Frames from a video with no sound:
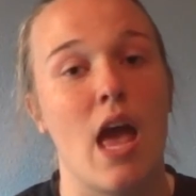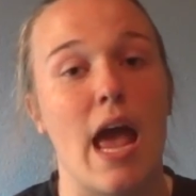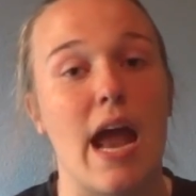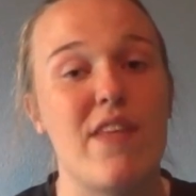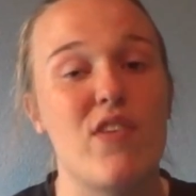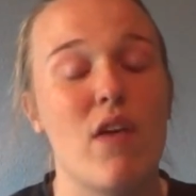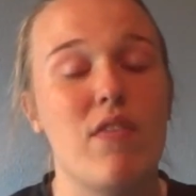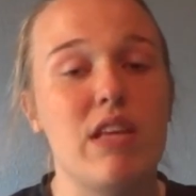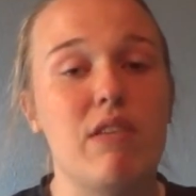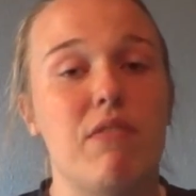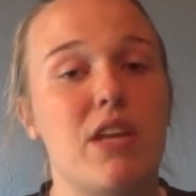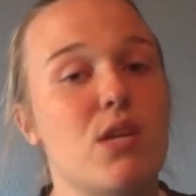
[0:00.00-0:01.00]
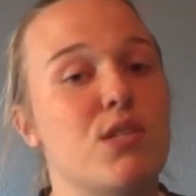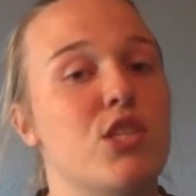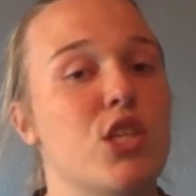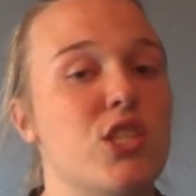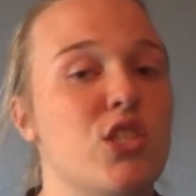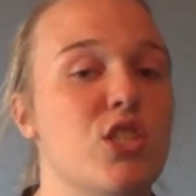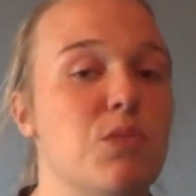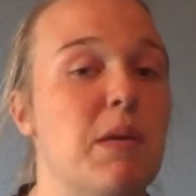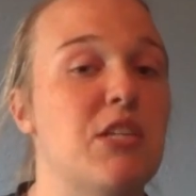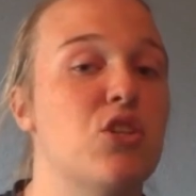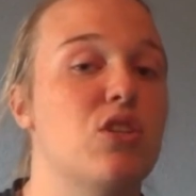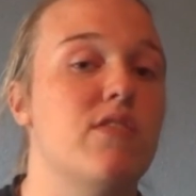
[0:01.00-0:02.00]
And if you have any video suggestions, make
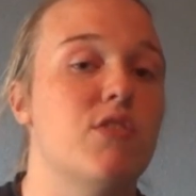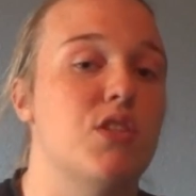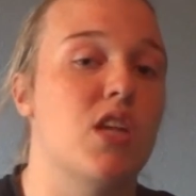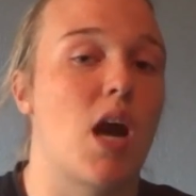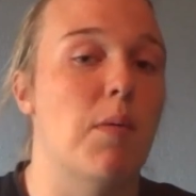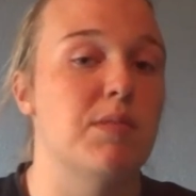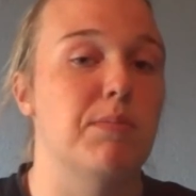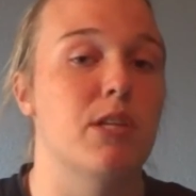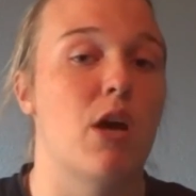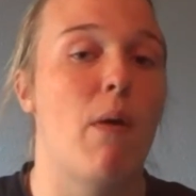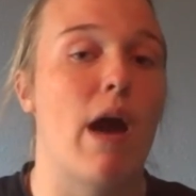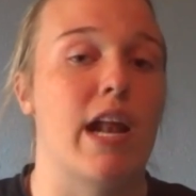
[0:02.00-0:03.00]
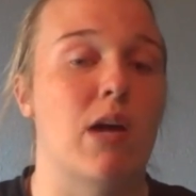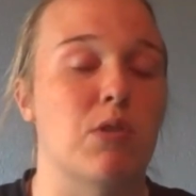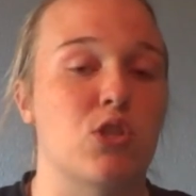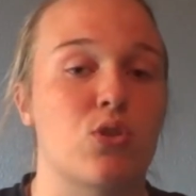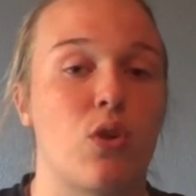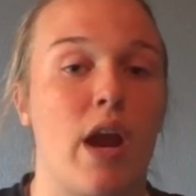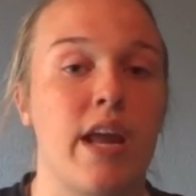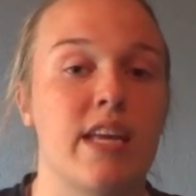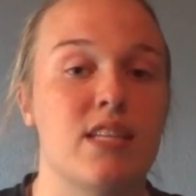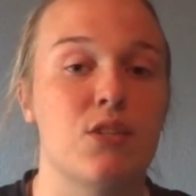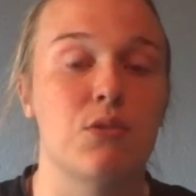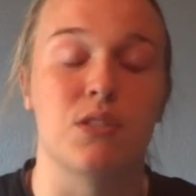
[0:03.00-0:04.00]
sure to leave those in the comments below, and I will try and
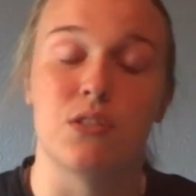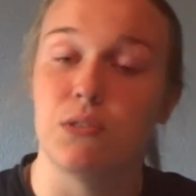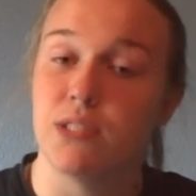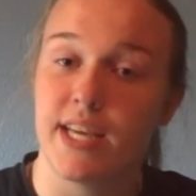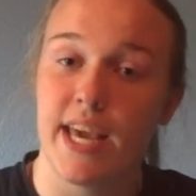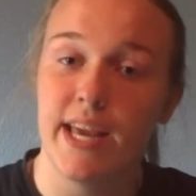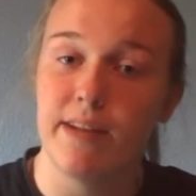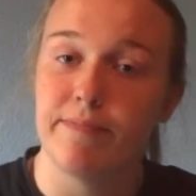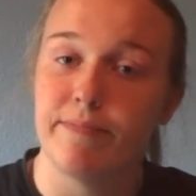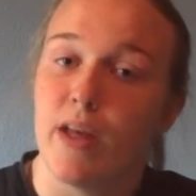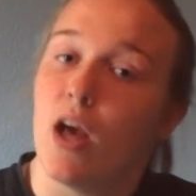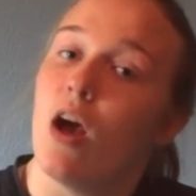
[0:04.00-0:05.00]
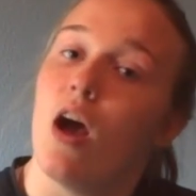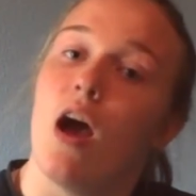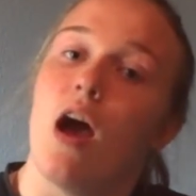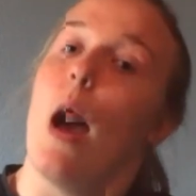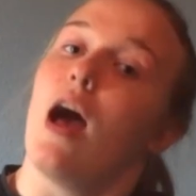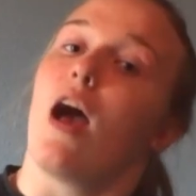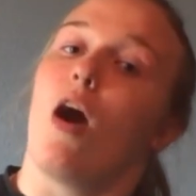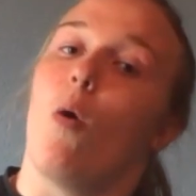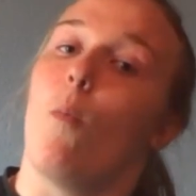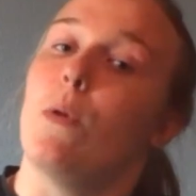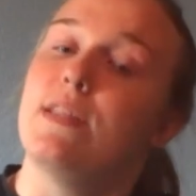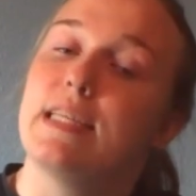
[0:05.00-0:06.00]
get to those as soon as I can.
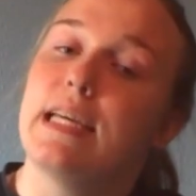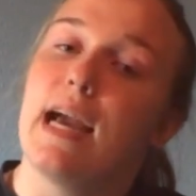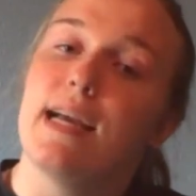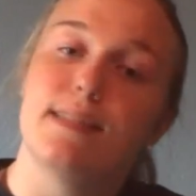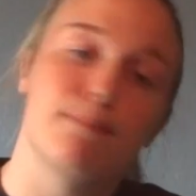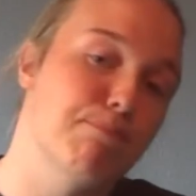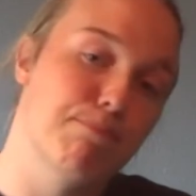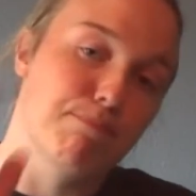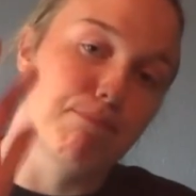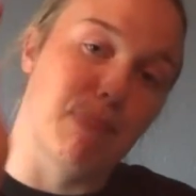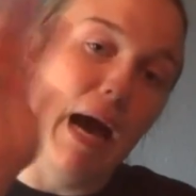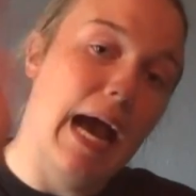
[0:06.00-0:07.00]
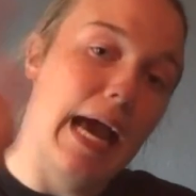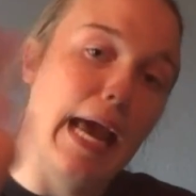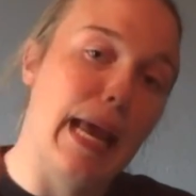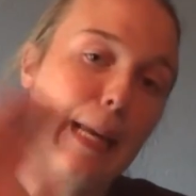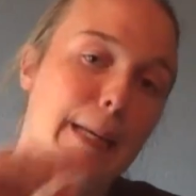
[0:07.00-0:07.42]
Once again, guys, bye!